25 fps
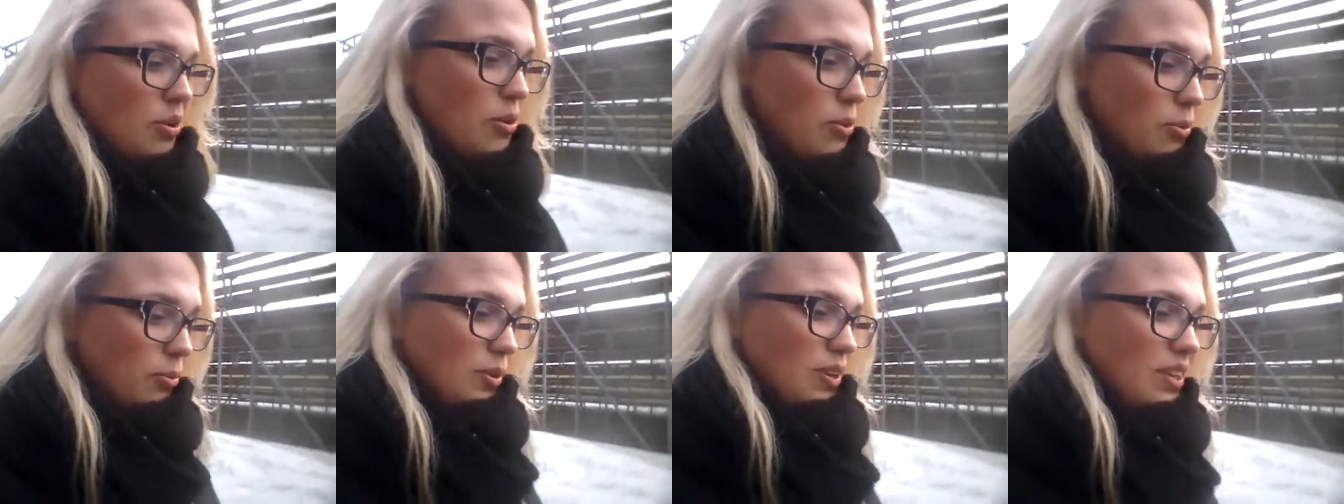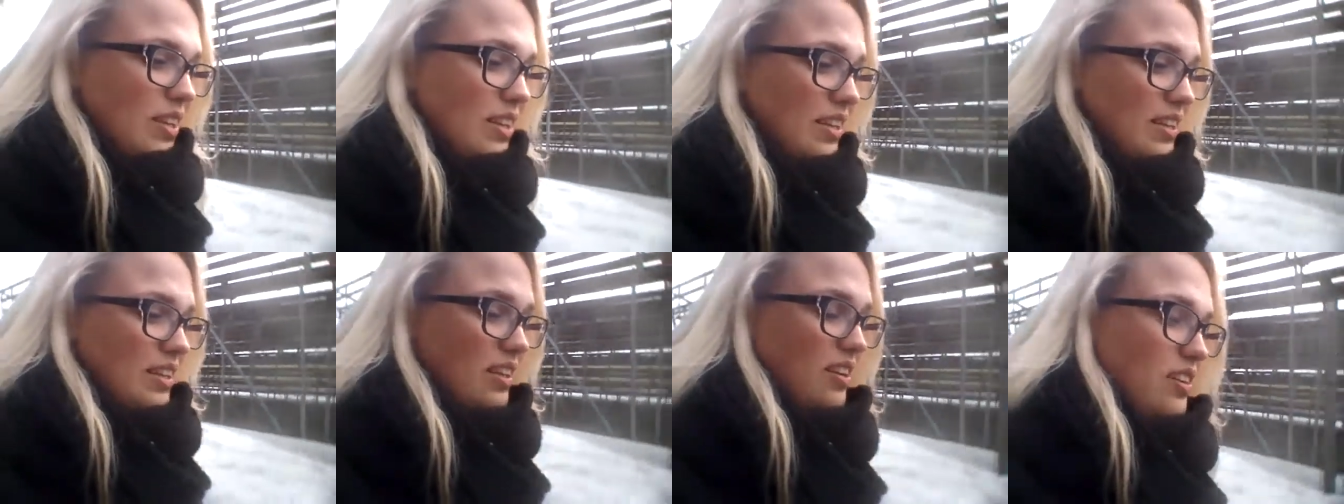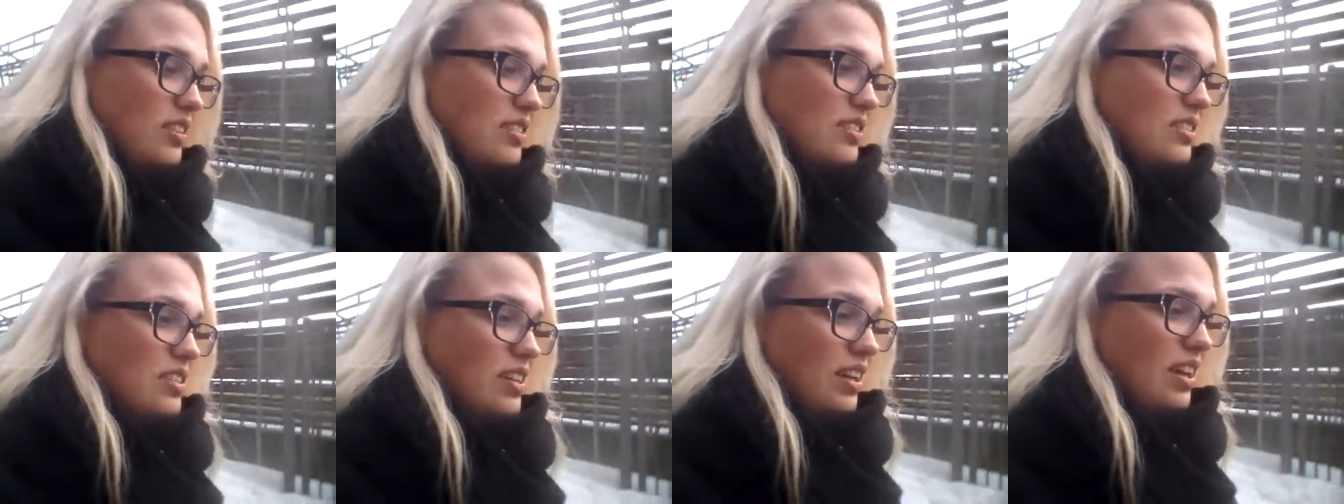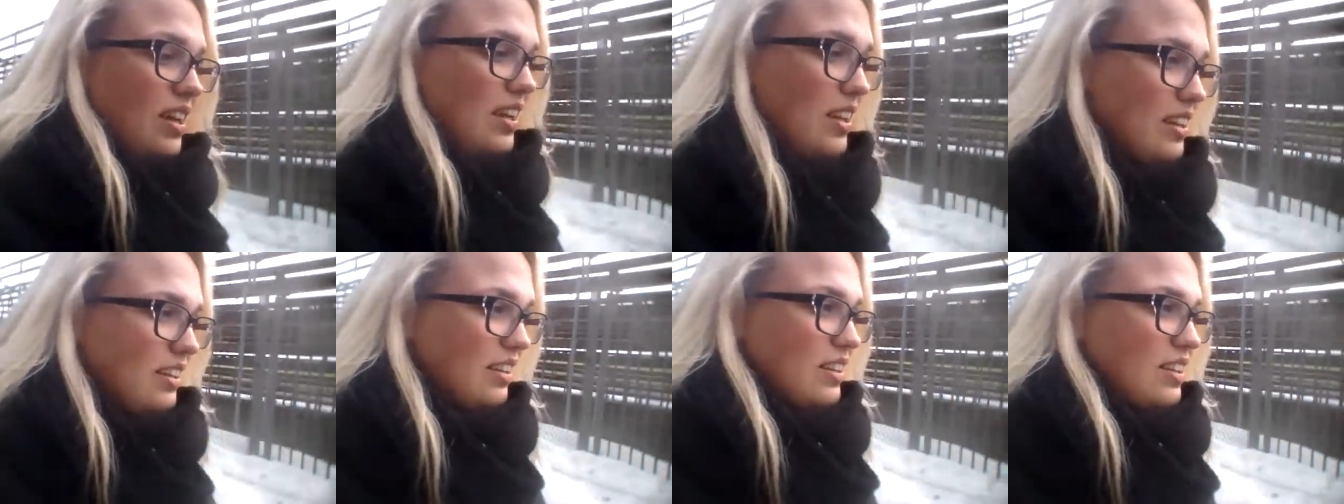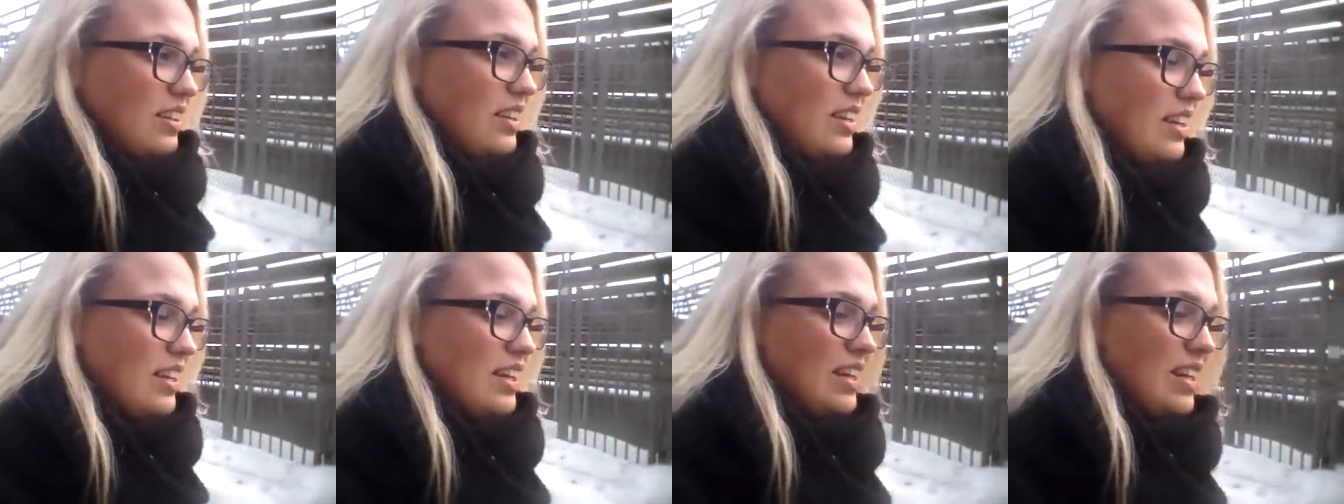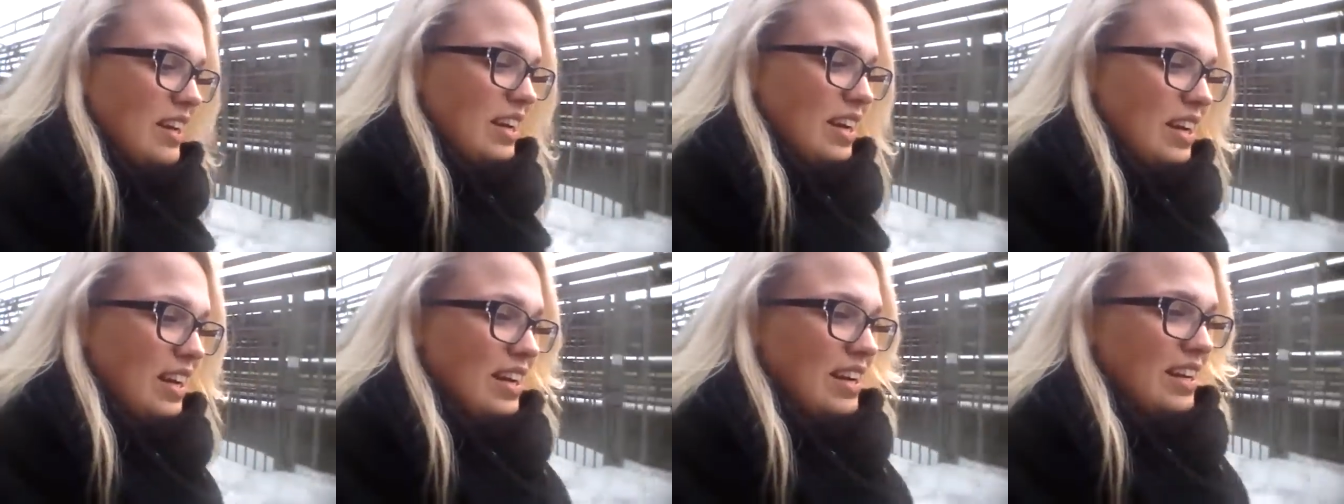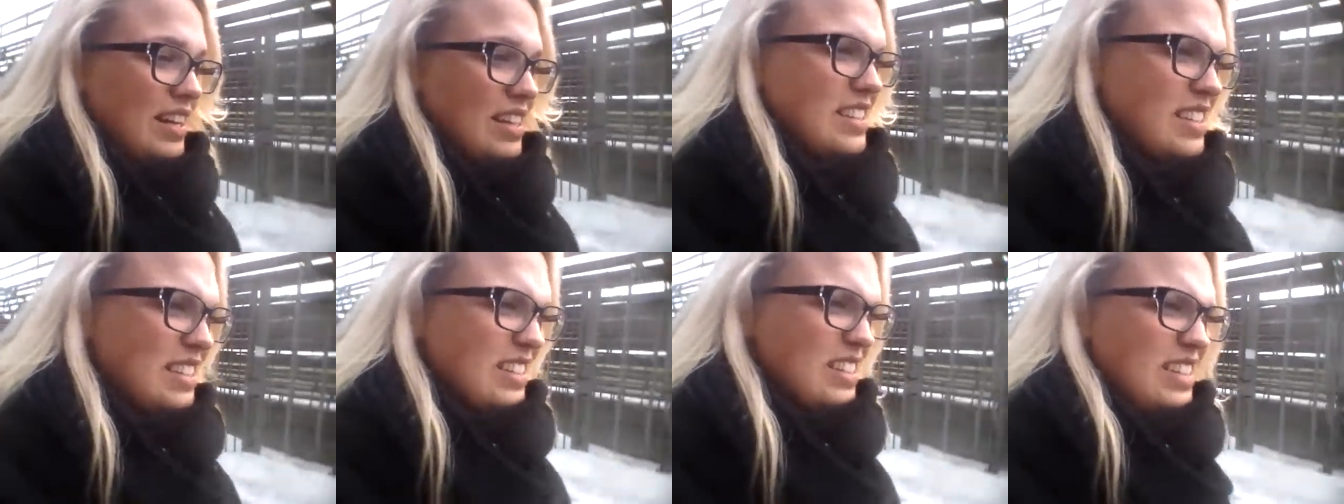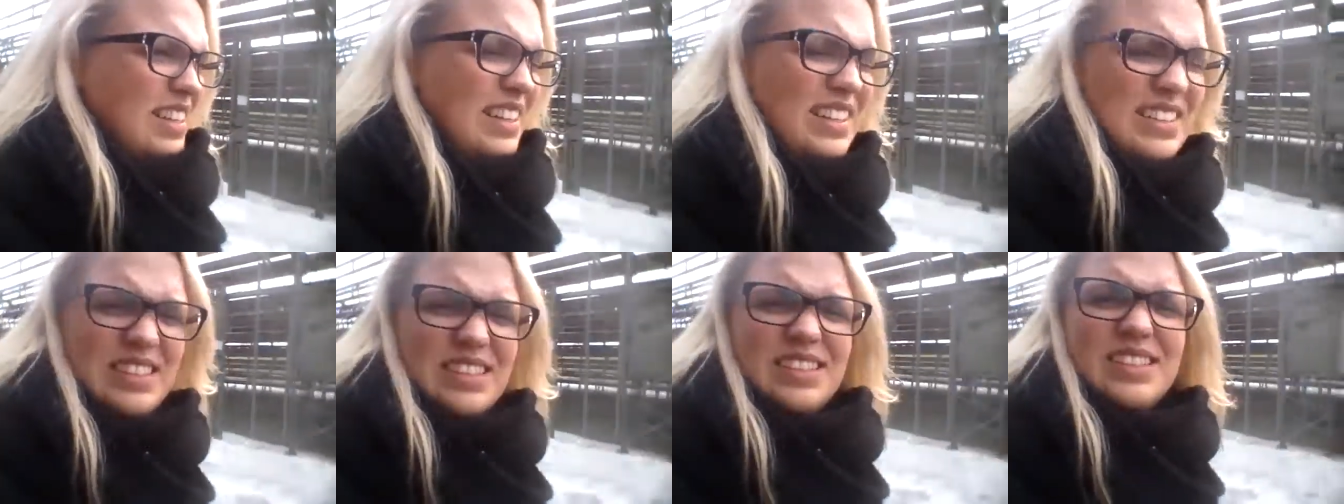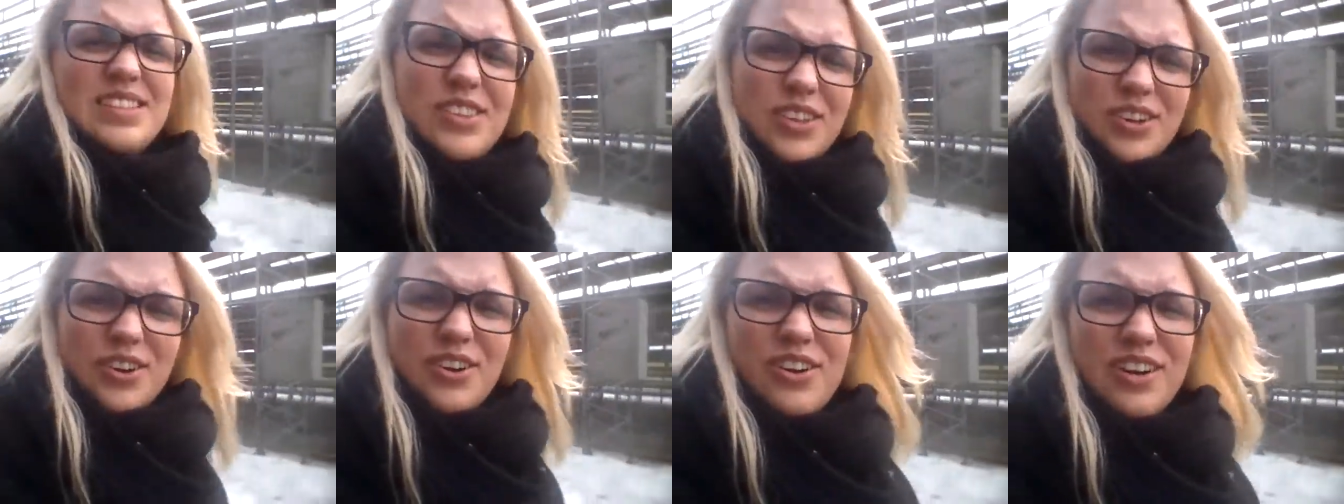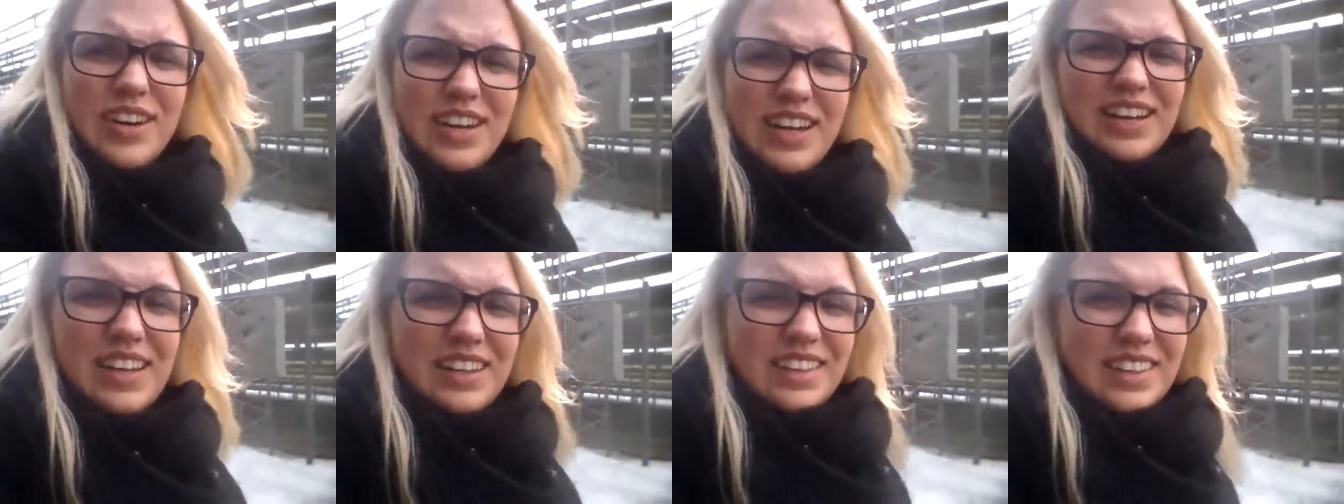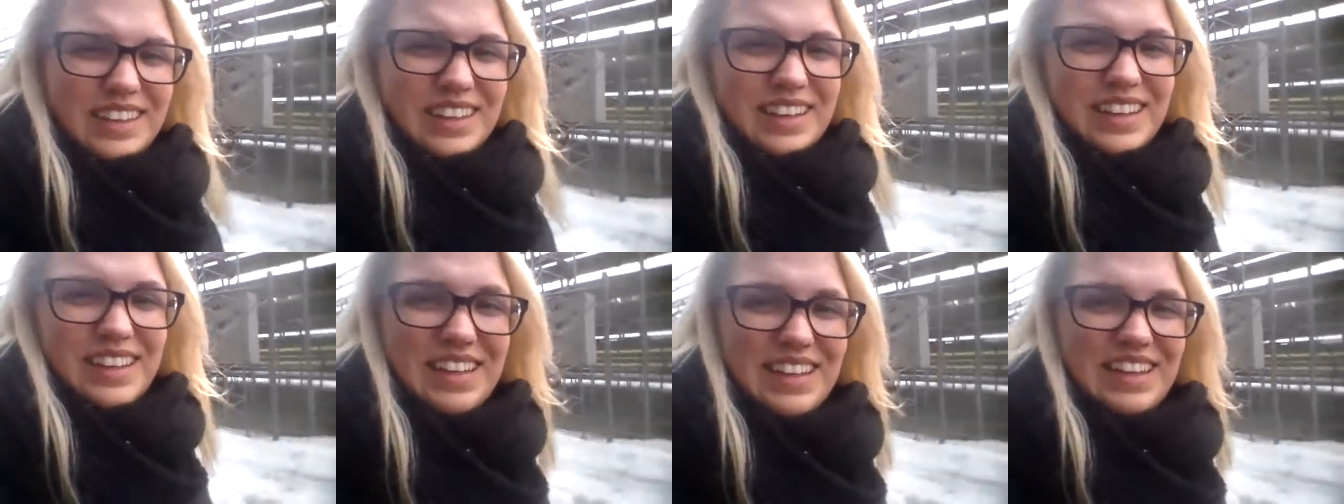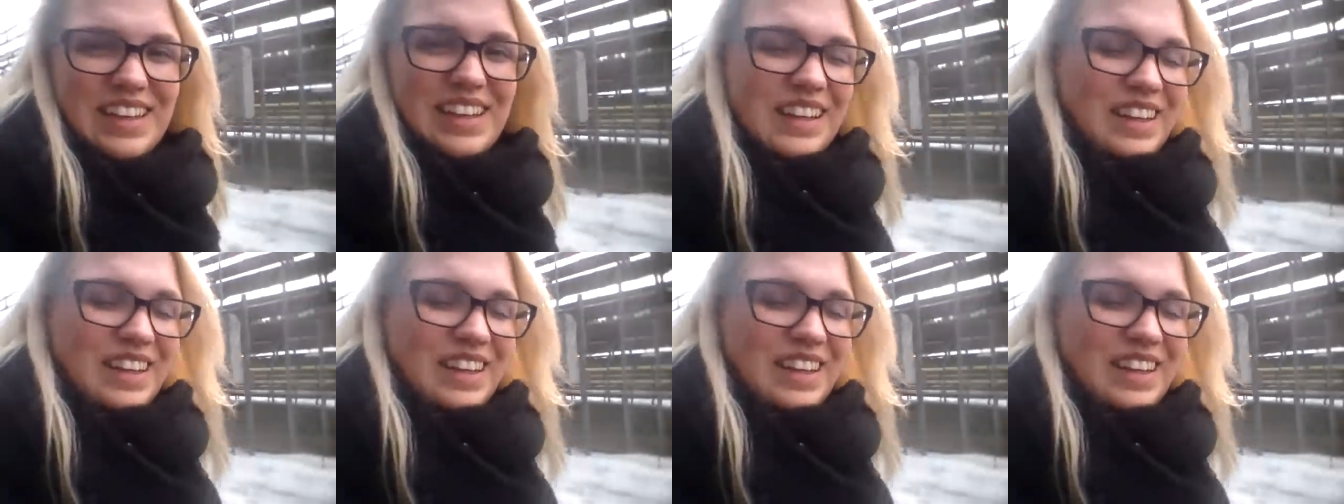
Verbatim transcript: really until 6.30, I think.